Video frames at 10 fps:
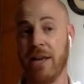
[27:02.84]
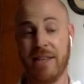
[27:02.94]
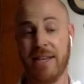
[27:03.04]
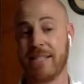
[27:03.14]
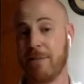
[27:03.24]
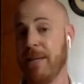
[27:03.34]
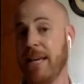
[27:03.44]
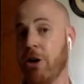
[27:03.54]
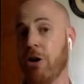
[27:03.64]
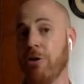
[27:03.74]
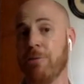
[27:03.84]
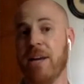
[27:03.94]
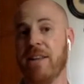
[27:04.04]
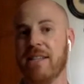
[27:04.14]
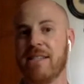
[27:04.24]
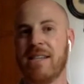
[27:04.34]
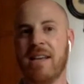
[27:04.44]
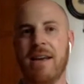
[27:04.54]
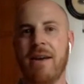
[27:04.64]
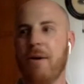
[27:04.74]
next to be hit hard by this.
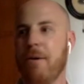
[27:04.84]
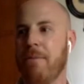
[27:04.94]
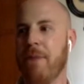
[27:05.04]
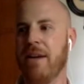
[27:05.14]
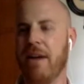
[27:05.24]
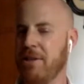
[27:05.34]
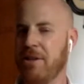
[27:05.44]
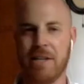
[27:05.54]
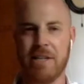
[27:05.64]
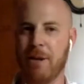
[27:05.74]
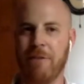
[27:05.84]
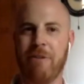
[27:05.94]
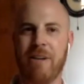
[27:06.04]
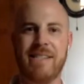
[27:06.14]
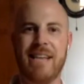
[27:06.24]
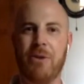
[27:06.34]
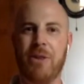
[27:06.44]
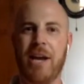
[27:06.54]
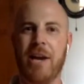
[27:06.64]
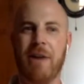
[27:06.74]
But I've been talking to my friends down
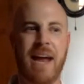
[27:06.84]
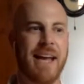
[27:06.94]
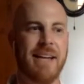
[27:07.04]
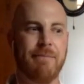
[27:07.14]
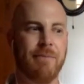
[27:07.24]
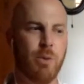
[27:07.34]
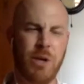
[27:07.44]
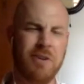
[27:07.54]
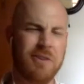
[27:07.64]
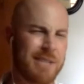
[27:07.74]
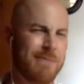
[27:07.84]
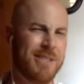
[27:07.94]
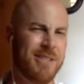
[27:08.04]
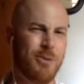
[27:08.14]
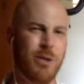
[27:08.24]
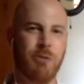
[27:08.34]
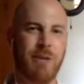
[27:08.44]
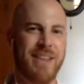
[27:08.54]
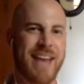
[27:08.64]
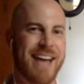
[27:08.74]
there, and we all seem to agree
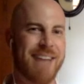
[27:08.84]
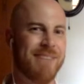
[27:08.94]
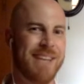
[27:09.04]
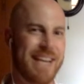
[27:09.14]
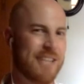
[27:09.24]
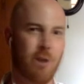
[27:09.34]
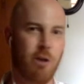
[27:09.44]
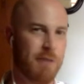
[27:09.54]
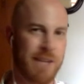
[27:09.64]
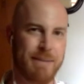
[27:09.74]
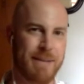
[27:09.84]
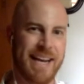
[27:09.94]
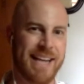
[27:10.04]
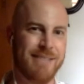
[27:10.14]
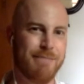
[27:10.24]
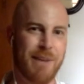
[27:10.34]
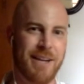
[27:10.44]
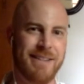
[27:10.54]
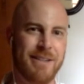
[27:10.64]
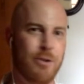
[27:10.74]
that it's already been hit, but
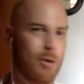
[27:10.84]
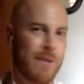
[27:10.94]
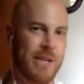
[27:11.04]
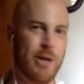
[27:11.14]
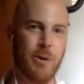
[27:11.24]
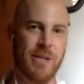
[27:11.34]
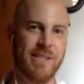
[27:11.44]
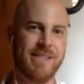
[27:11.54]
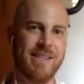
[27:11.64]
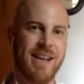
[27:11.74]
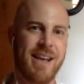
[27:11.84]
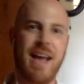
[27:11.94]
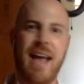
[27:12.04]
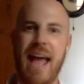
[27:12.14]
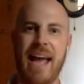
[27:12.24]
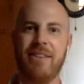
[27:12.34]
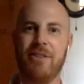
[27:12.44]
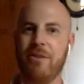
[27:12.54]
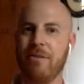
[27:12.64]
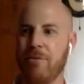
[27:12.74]
nobody noticed. And
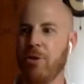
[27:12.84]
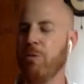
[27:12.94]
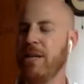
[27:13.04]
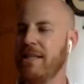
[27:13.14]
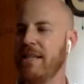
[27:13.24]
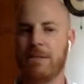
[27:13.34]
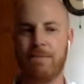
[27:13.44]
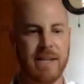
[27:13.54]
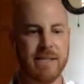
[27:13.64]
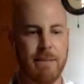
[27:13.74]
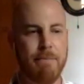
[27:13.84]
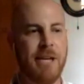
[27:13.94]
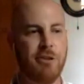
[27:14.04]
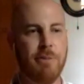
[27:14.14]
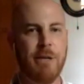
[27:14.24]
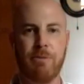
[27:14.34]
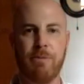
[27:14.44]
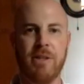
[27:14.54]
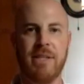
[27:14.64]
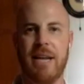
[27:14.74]
the reason is because the major
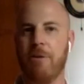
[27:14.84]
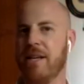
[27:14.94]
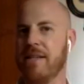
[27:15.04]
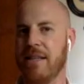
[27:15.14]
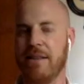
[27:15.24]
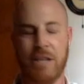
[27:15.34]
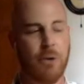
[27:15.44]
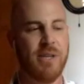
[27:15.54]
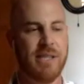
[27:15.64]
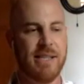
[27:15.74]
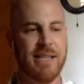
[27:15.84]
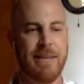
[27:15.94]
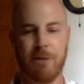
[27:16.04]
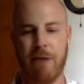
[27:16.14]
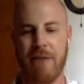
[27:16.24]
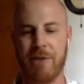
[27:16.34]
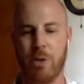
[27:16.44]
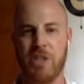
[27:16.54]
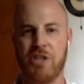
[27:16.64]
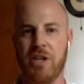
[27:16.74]
metropolitan areas, and this is a demographic
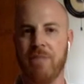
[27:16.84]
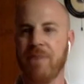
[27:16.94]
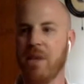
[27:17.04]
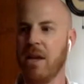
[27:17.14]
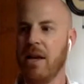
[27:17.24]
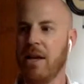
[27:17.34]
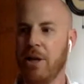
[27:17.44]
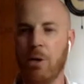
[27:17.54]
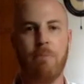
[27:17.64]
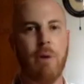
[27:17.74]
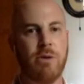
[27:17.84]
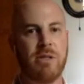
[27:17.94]
question, there's